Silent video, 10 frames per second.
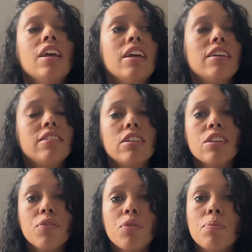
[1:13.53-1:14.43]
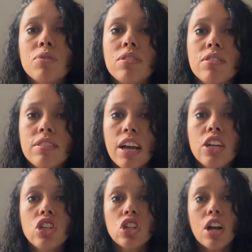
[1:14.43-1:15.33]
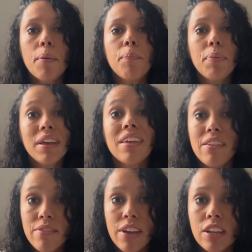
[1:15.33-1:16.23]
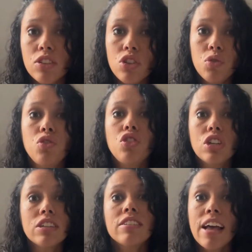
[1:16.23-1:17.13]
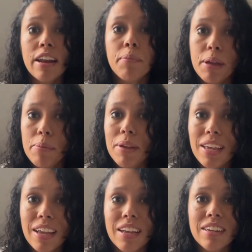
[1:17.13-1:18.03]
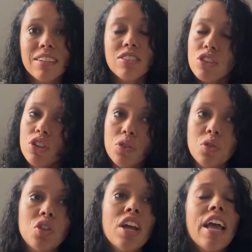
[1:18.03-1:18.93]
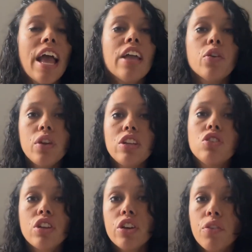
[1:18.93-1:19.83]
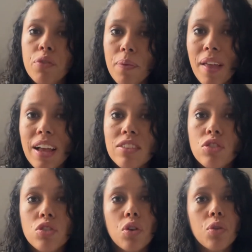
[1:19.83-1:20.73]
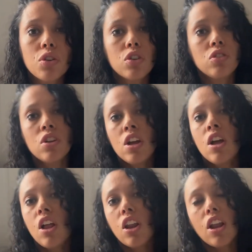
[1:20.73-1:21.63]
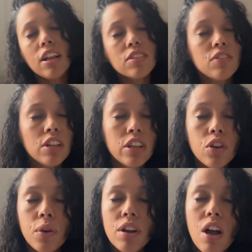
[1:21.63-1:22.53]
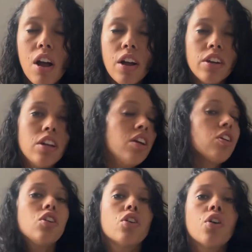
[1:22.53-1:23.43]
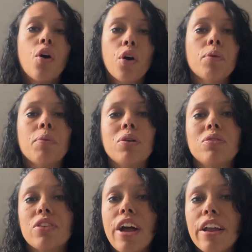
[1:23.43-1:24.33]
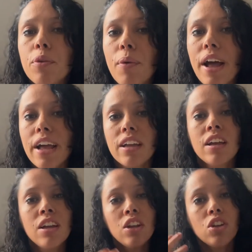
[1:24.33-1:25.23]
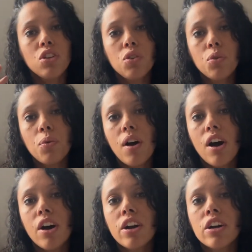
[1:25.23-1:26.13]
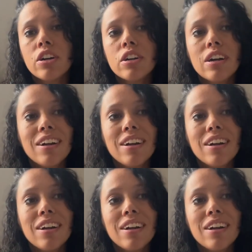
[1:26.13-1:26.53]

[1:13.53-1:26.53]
is healing from such a big event. You just had a baby, and it's huge, and you need to heal from that. So there's lots of healing going on. Your hormones are out of whack. You are,